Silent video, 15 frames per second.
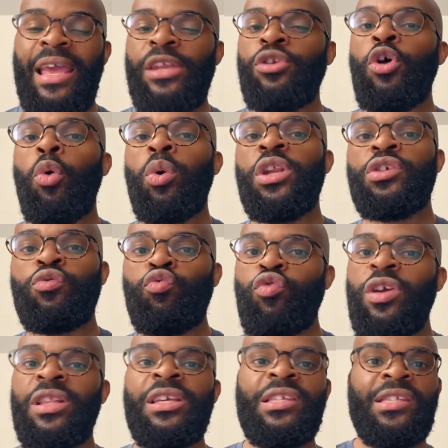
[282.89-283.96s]
And no one is
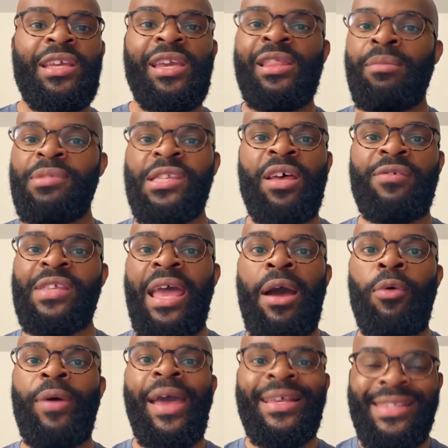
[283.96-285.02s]
really sticking themselves
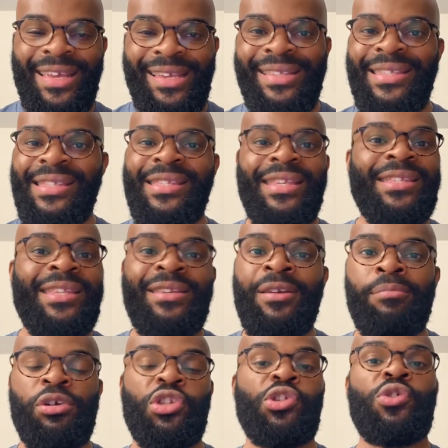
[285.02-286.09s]
out as that consistent
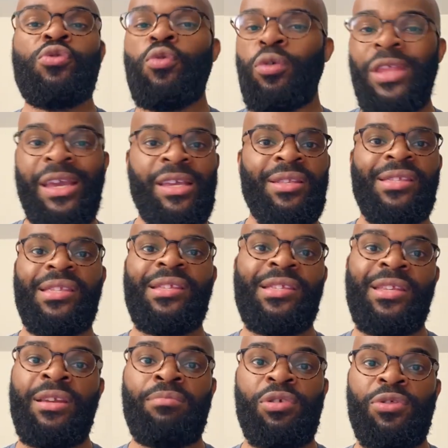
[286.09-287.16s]
number two or that
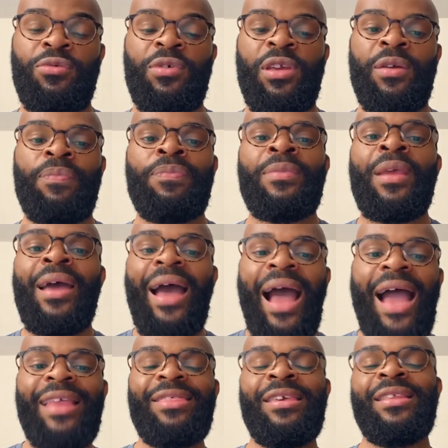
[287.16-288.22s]
consistent number three.
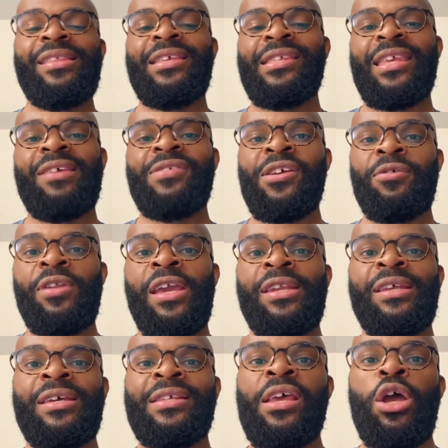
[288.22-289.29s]
I think this gives
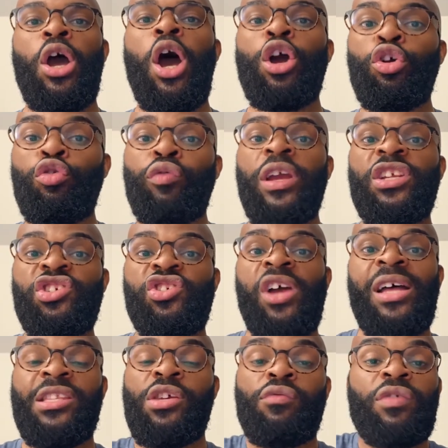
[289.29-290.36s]
Hernández a great
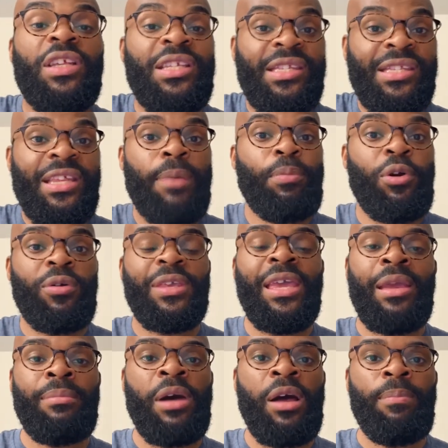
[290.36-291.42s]
shot to really step her
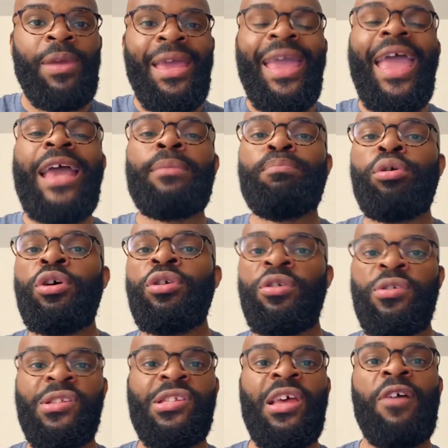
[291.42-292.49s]
game up and put
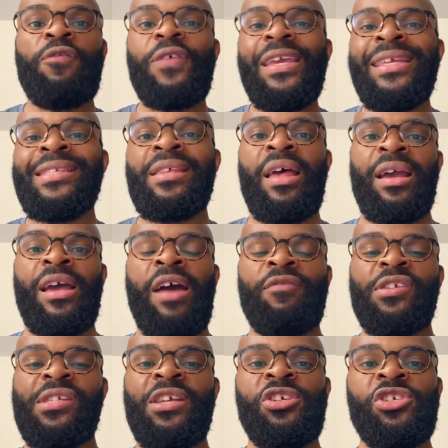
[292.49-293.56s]
herself into that
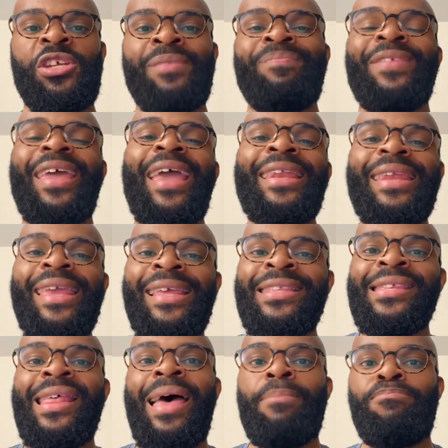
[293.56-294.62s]
conversation and
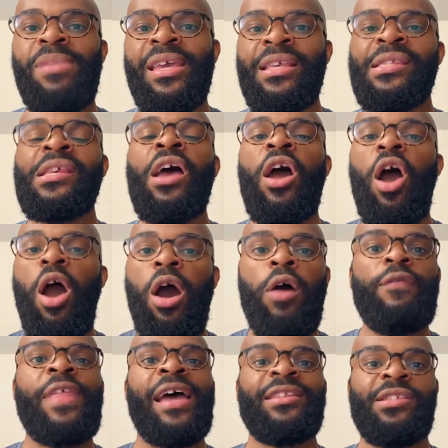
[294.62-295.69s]
into that mix
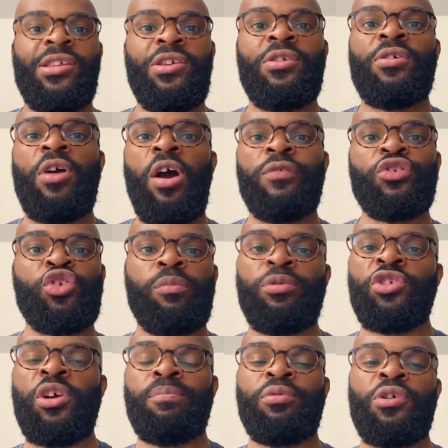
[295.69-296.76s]
of that tier of triple
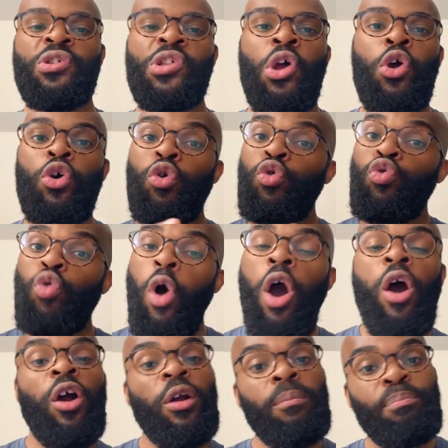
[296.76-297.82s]
jumpers who
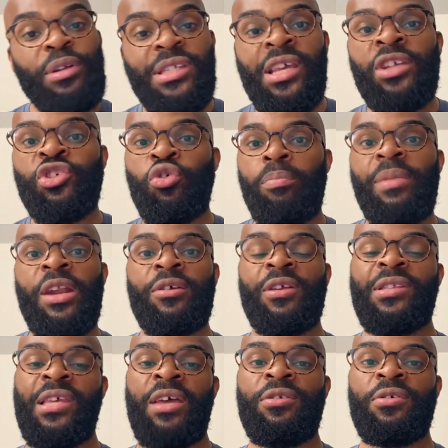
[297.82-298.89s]
are potential meta
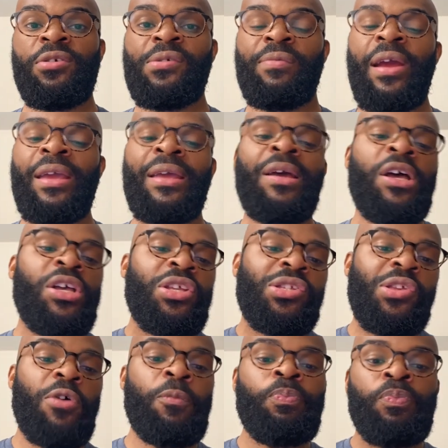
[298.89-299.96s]
contenders, right?
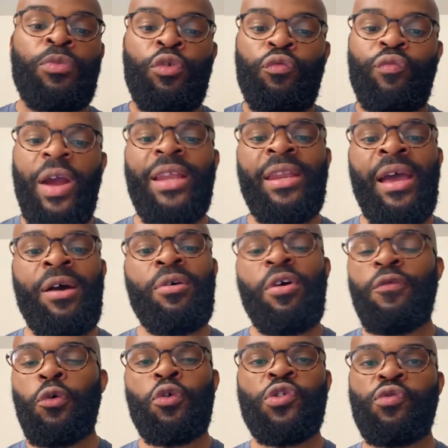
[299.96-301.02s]
So right now,
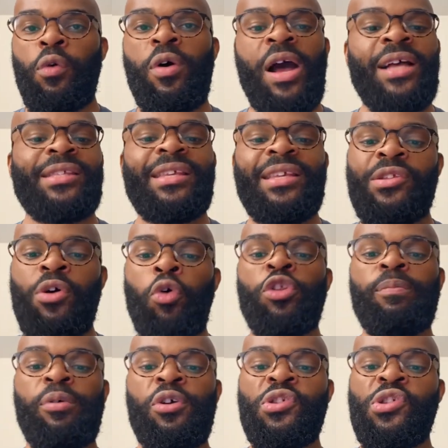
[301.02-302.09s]
of course, Rojas is the
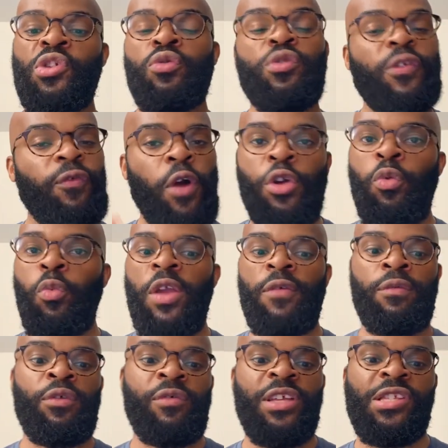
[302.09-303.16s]
only person who's far and away
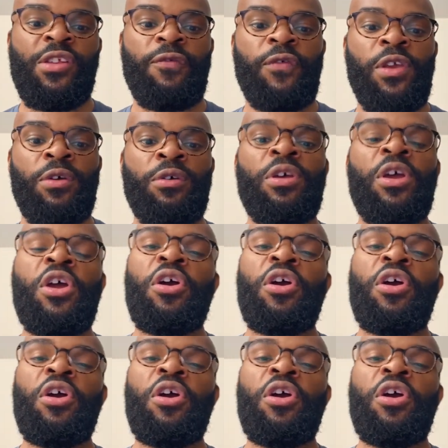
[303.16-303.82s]
from the rest of the field.